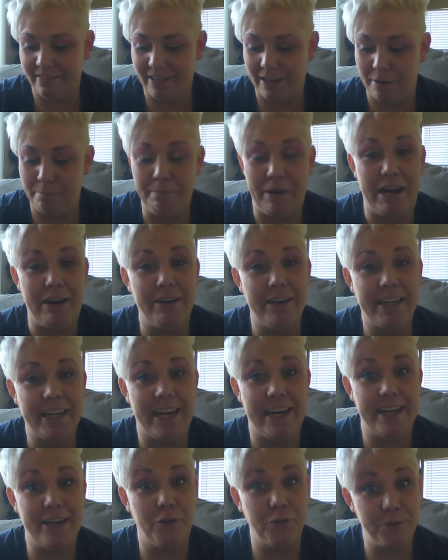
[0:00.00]
and Pirate
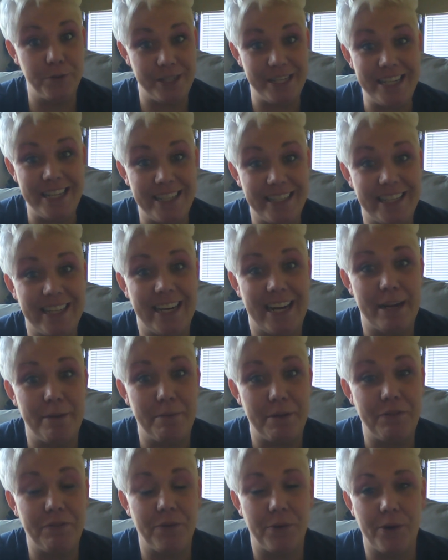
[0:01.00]
Guy had OD'd the night
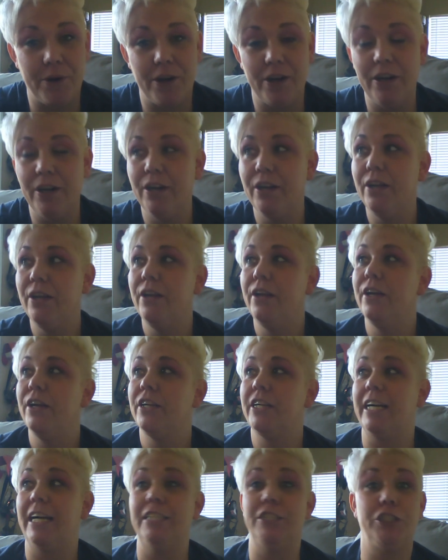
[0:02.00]
before,
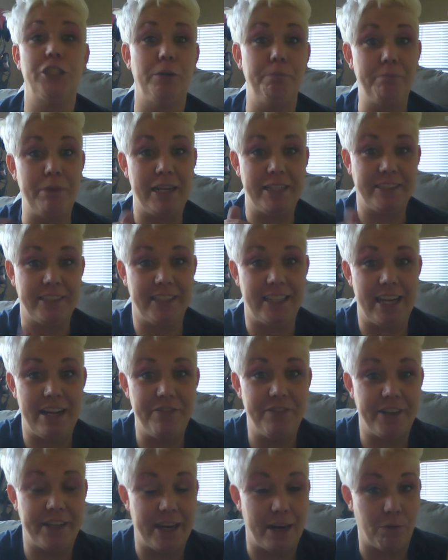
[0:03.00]
got jumped back to
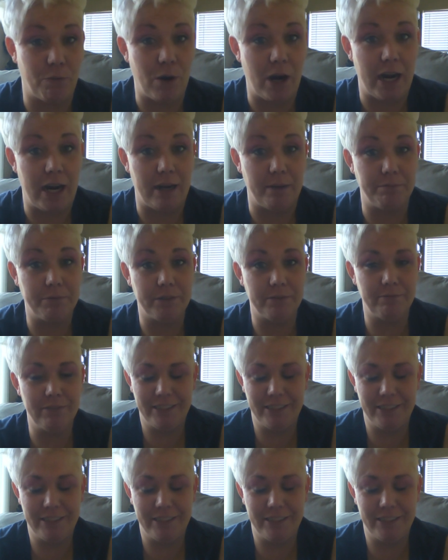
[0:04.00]
life, and got robbed.